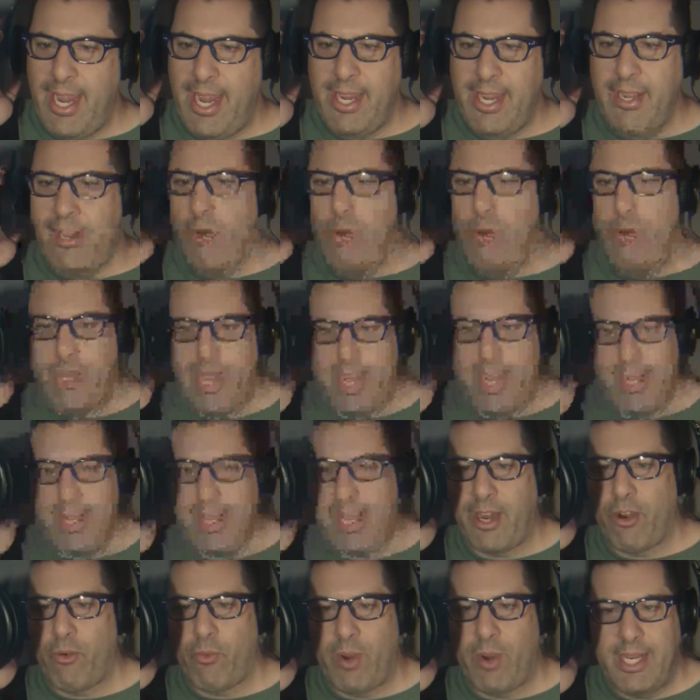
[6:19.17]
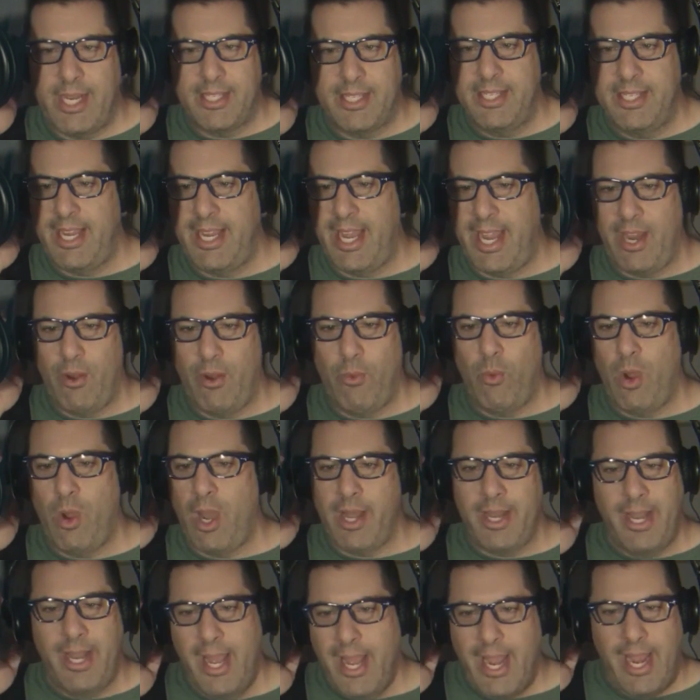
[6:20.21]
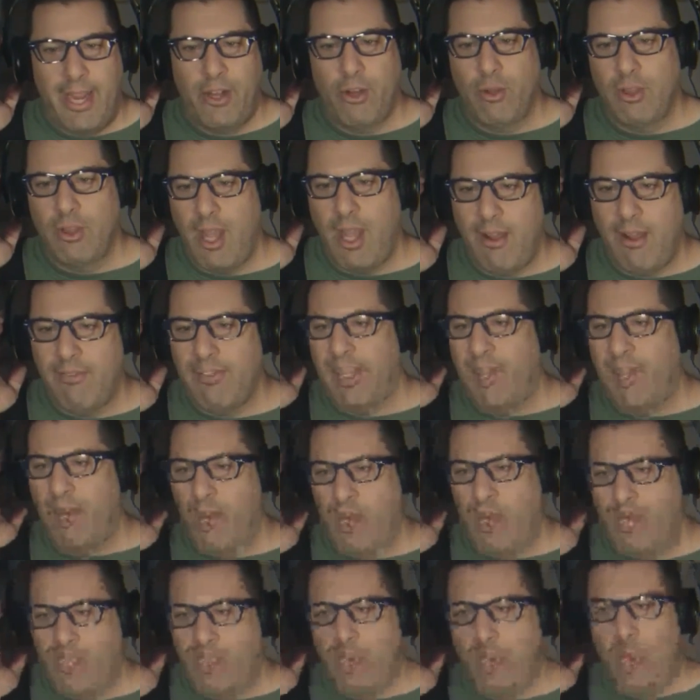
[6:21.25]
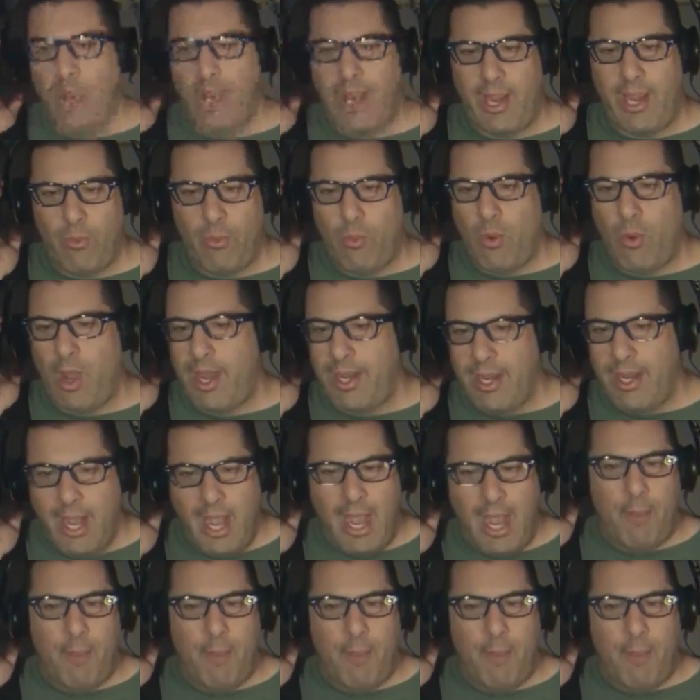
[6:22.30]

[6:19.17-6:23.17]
the way, this guy is Chris Lennertz, the actual actual music composer on the